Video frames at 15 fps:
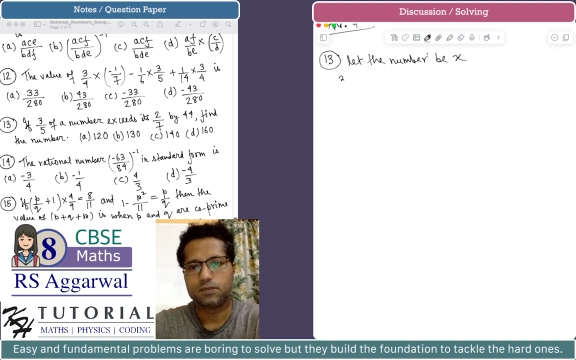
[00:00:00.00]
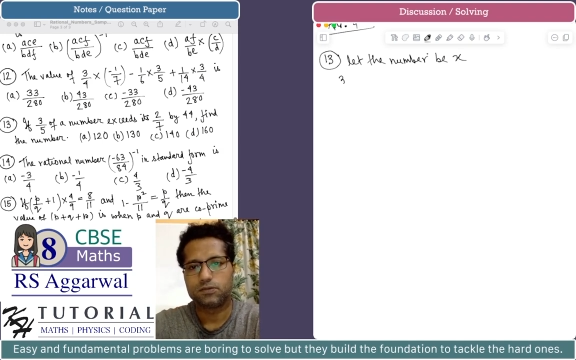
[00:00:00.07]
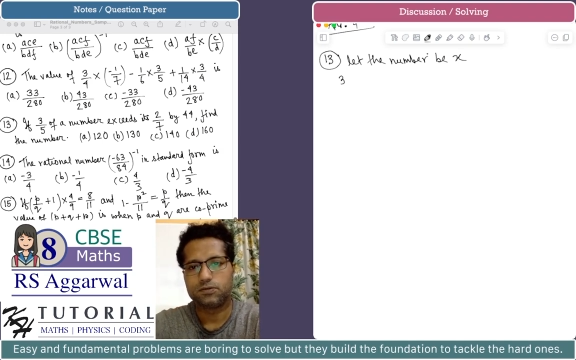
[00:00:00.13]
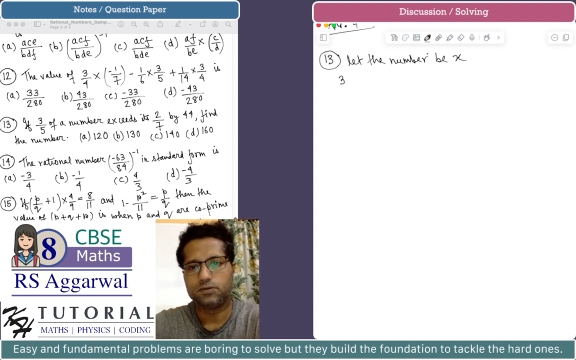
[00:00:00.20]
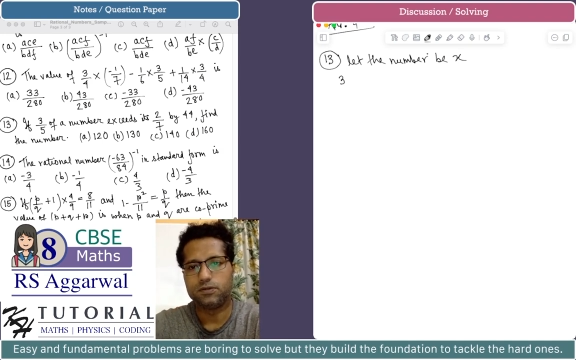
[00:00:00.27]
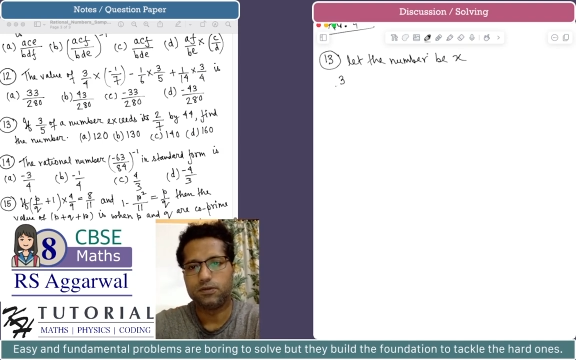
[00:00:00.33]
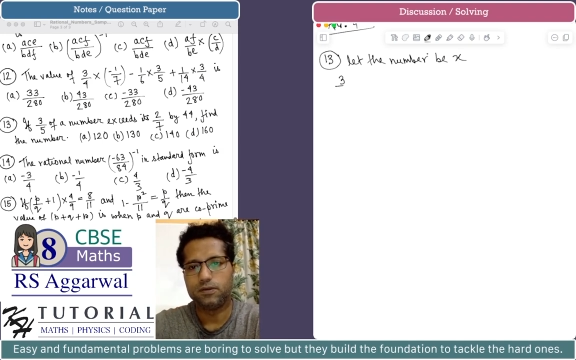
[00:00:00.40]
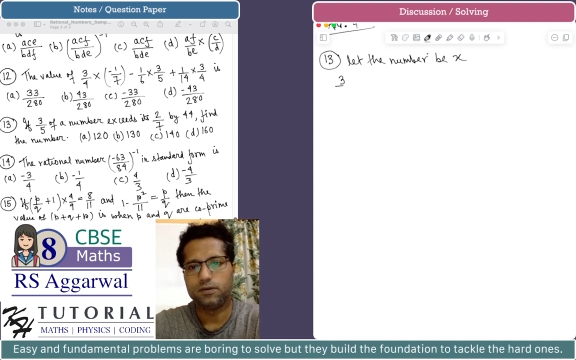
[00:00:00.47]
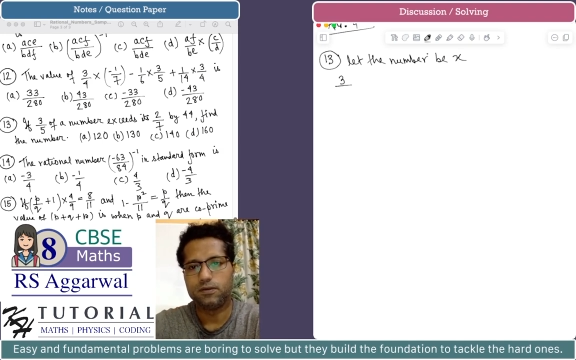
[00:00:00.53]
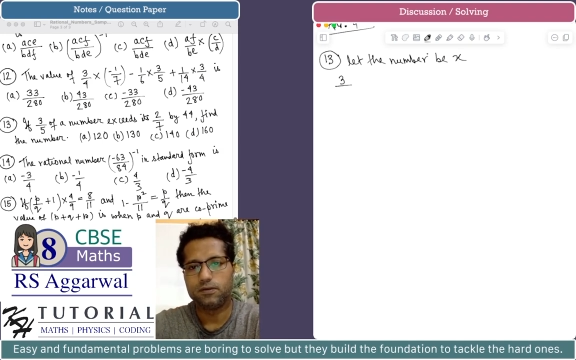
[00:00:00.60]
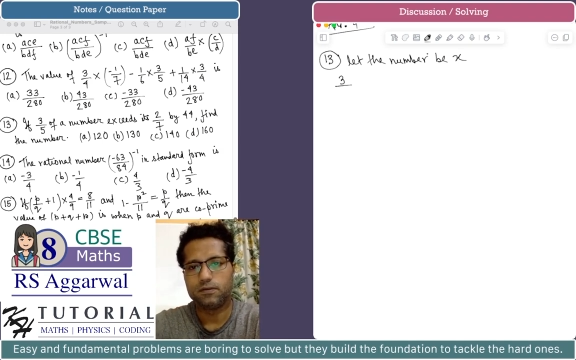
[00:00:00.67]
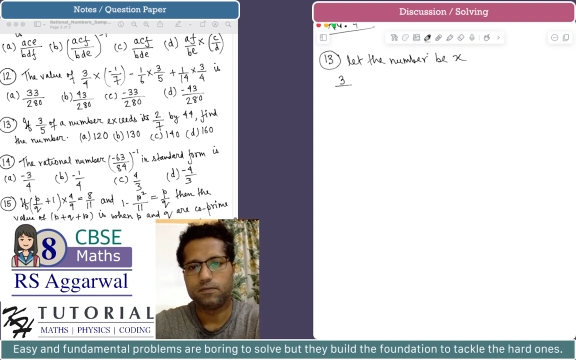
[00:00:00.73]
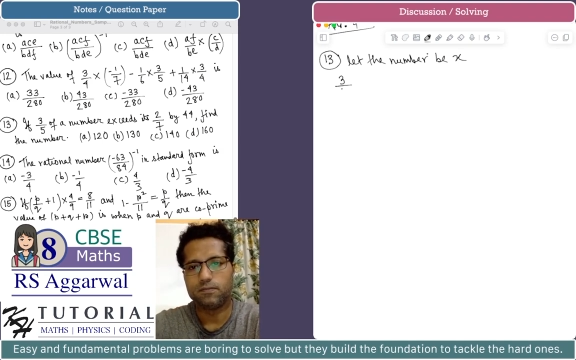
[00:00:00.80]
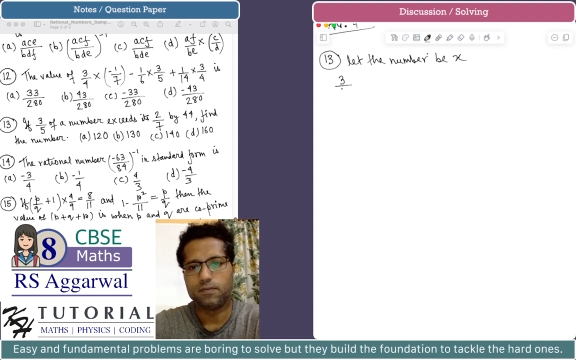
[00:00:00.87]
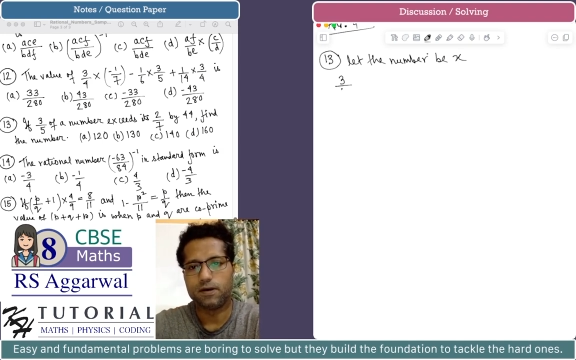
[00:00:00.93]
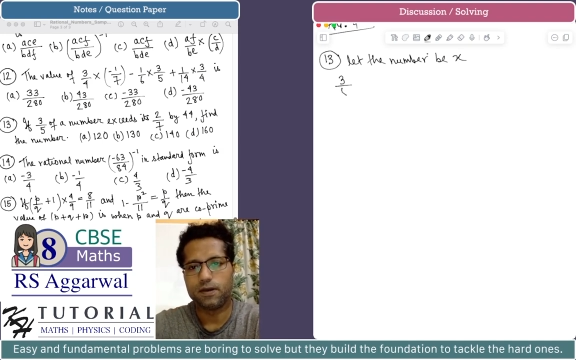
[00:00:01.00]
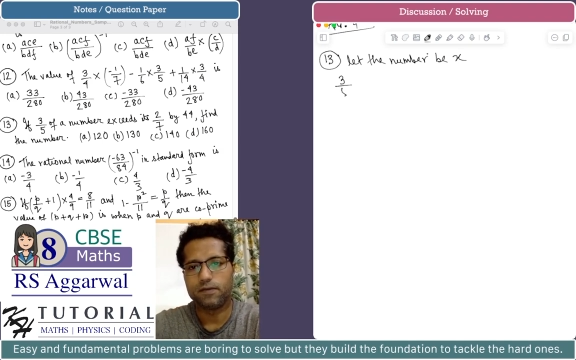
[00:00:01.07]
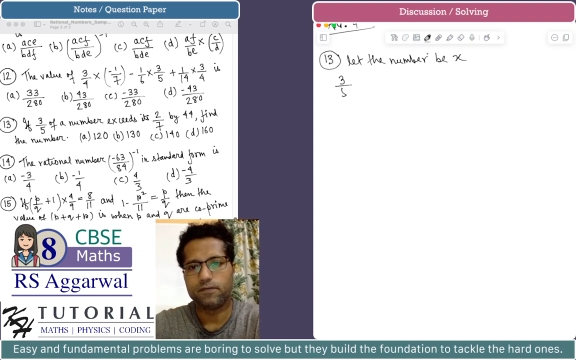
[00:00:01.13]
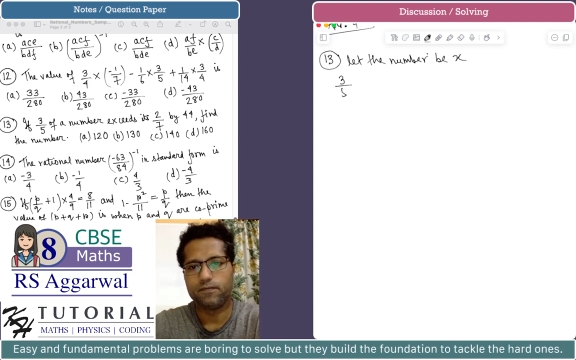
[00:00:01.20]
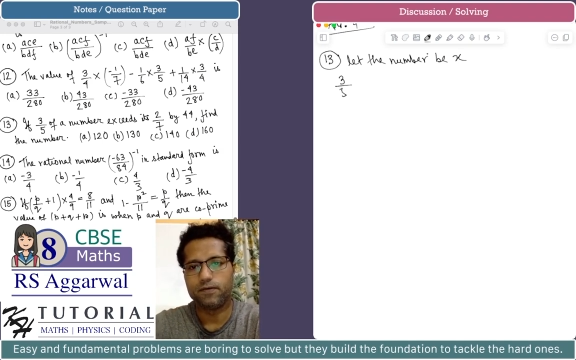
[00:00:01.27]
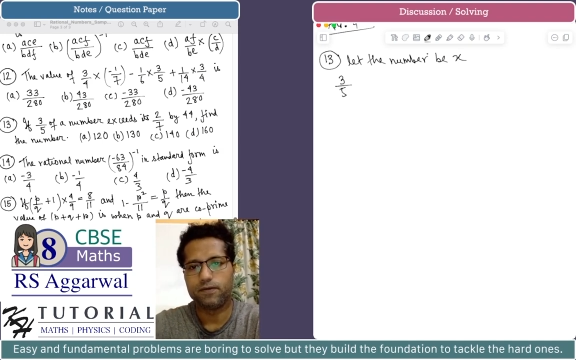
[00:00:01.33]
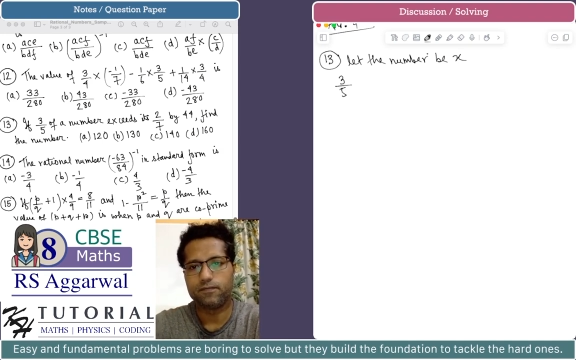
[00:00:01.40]
3 by
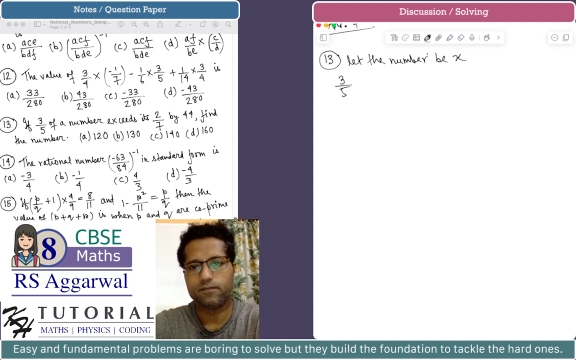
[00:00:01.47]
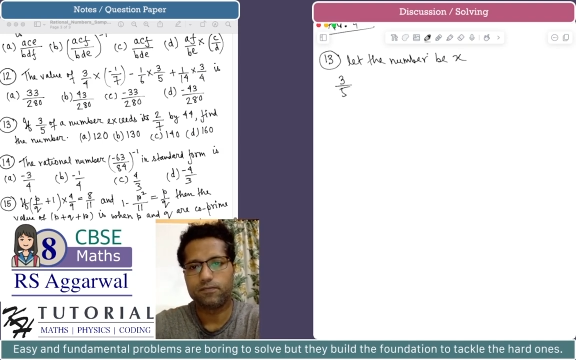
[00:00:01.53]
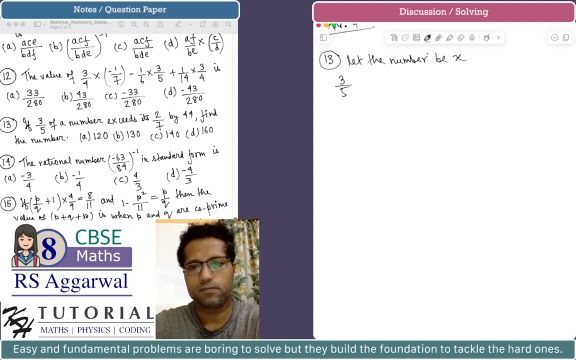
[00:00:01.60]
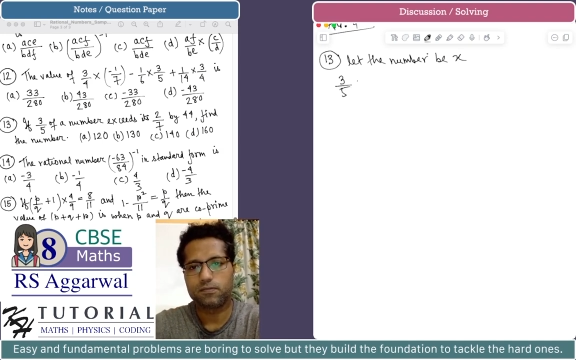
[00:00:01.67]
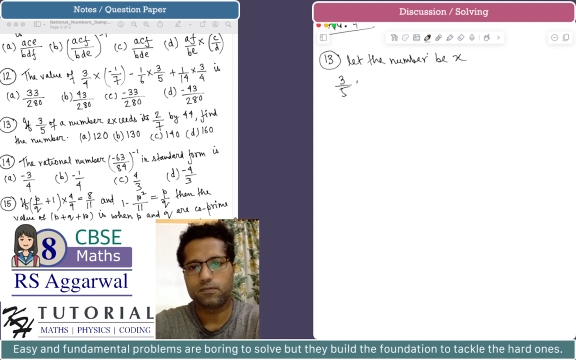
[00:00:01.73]
5th